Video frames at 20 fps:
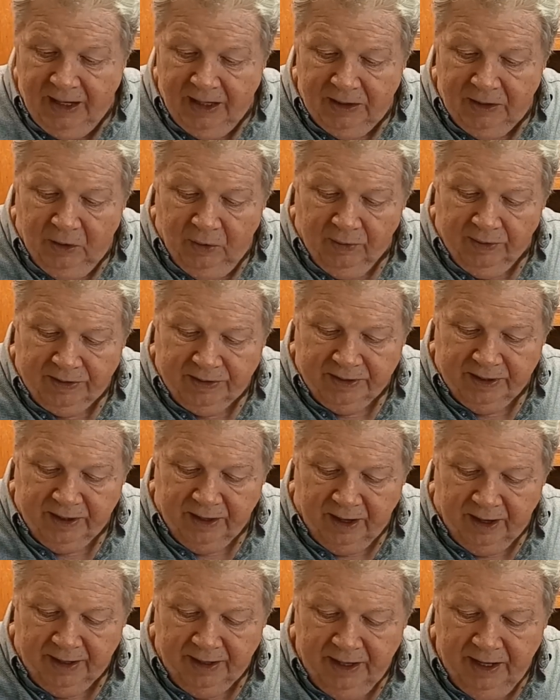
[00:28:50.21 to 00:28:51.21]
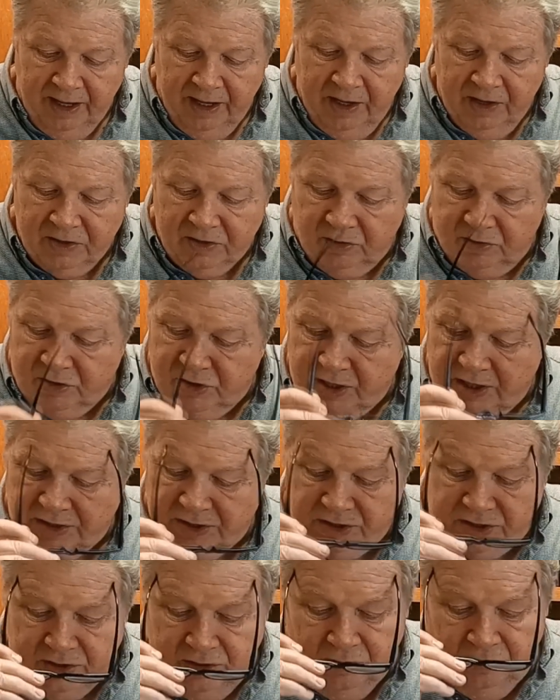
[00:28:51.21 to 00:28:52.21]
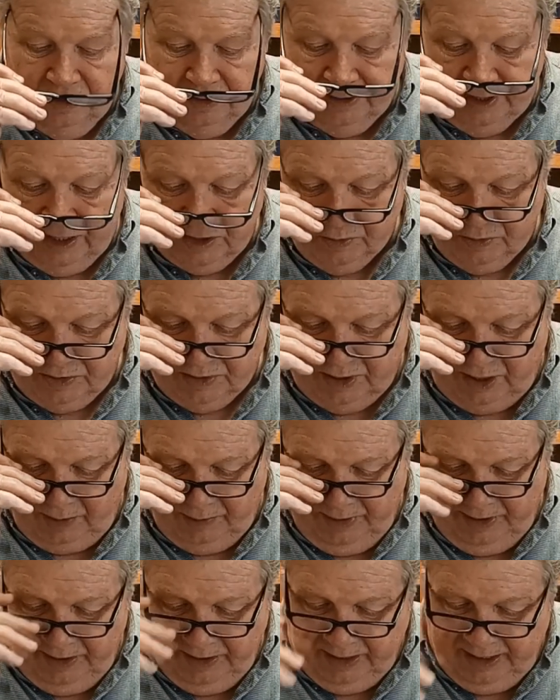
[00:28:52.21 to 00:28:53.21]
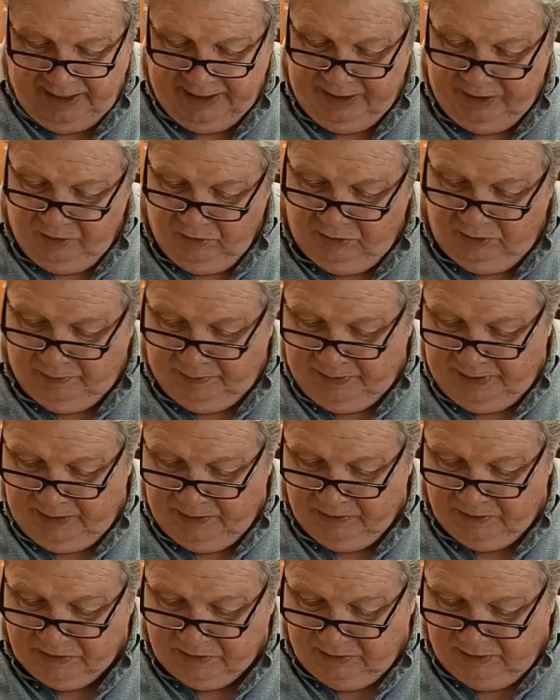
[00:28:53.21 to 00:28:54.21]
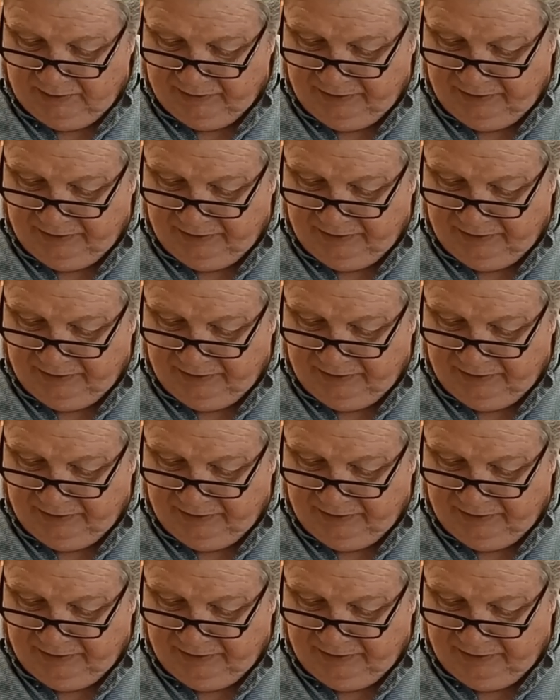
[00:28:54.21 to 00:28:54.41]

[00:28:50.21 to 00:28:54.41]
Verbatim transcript: Glory to God. So Jesus knew the test was coming, and he knew that Peter was going to